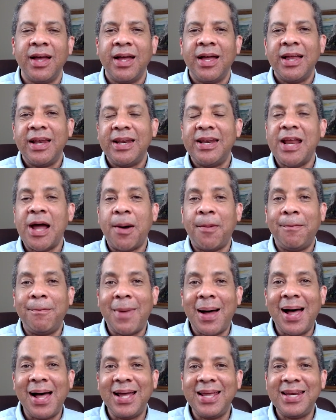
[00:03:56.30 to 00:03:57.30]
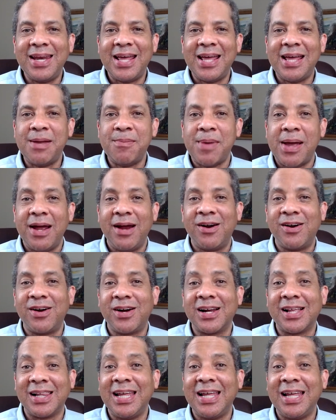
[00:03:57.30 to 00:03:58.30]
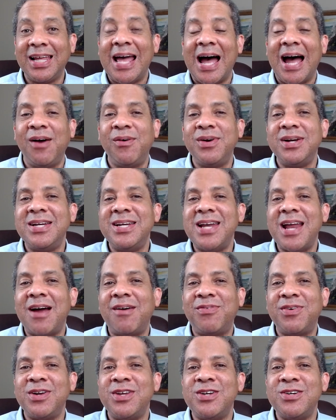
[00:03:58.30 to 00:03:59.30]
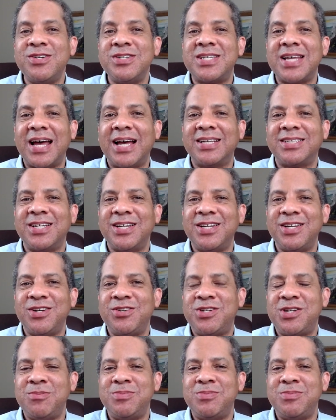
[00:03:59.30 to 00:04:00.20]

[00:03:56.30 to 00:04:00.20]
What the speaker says: Now, my name, Eric Lee, I would never use as a YouTube